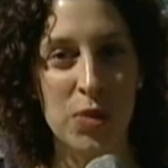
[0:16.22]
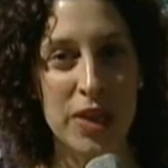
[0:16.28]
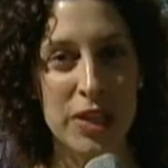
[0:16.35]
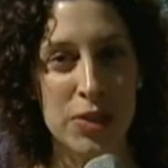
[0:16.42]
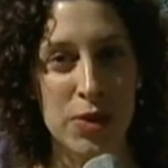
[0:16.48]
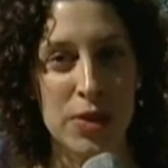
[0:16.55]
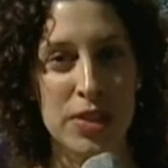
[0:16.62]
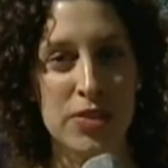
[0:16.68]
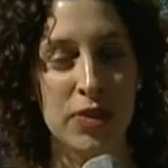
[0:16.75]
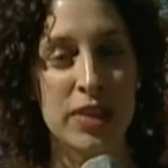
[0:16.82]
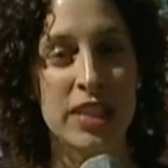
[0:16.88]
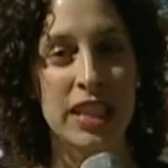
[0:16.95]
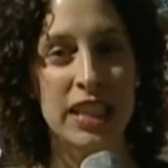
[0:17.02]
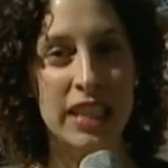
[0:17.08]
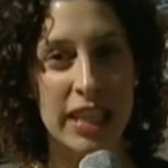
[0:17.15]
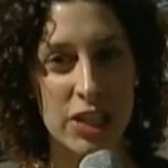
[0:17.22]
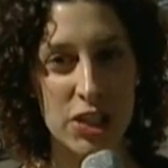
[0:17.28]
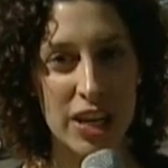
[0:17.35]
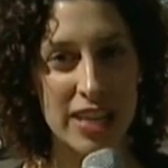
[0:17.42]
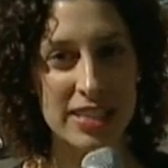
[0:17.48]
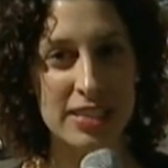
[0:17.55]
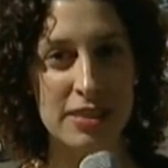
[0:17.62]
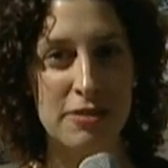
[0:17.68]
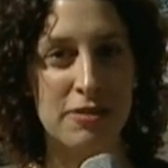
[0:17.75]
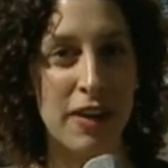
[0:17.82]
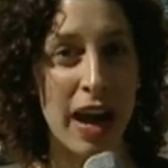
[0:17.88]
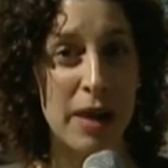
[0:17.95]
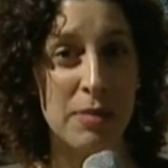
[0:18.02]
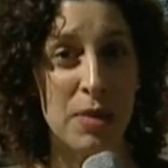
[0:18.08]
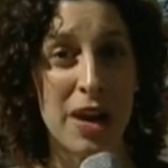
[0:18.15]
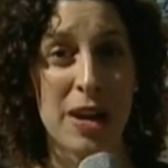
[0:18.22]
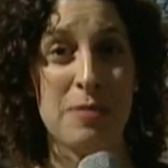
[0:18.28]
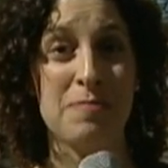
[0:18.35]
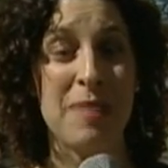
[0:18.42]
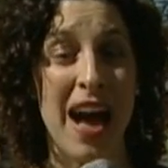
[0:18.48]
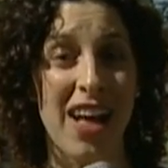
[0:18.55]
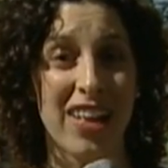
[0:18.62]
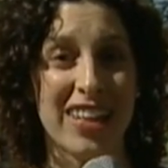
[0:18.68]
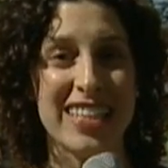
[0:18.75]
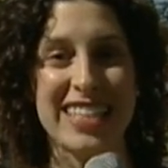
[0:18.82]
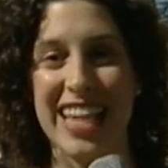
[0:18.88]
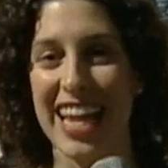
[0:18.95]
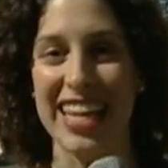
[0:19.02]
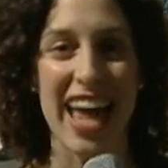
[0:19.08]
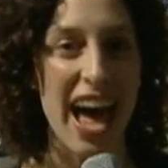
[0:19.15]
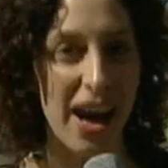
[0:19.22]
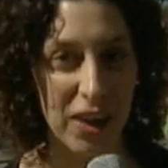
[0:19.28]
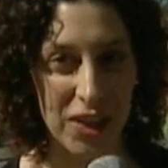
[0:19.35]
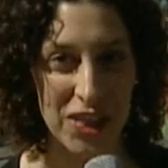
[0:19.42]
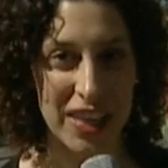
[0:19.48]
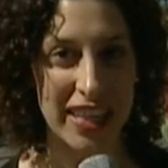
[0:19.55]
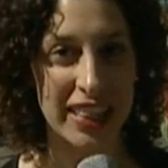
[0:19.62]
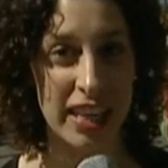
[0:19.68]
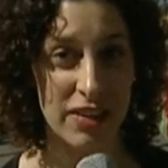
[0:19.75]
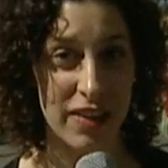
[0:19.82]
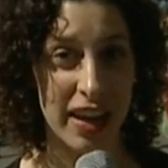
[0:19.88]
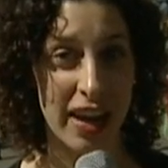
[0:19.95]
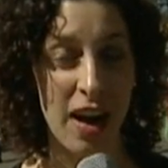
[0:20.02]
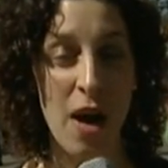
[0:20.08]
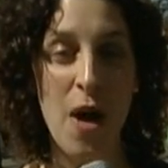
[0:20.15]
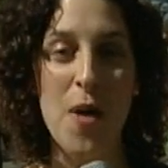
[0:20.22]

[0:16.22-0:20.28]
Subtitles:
resource for delicious, vibrant, balanced, and healthy living.